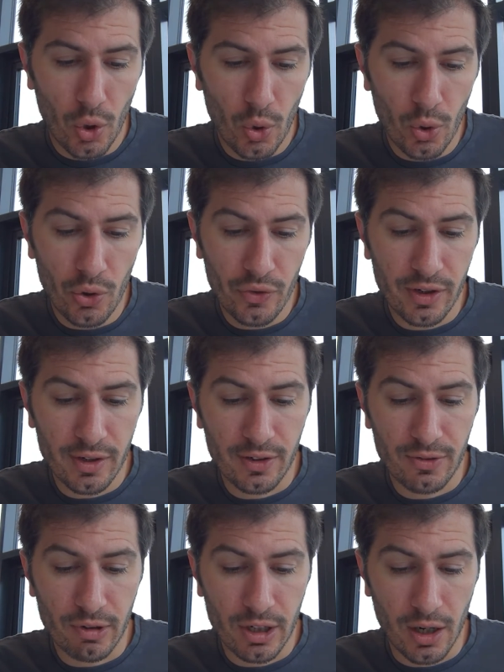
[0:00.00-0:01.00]
or that
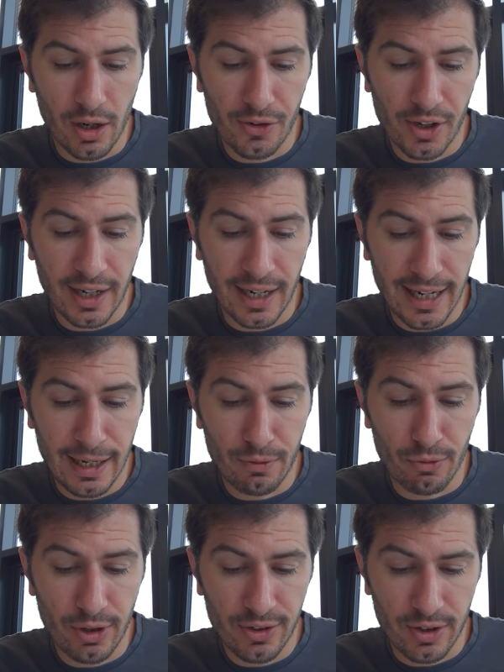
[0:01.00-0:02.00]
as regards a
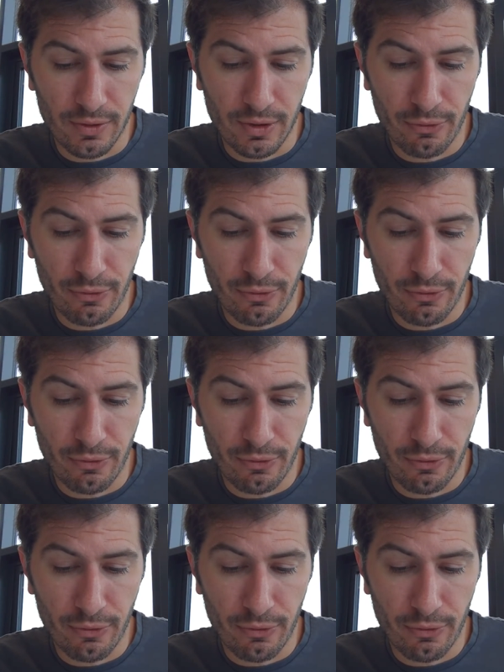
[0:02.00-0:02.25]
claimed risk of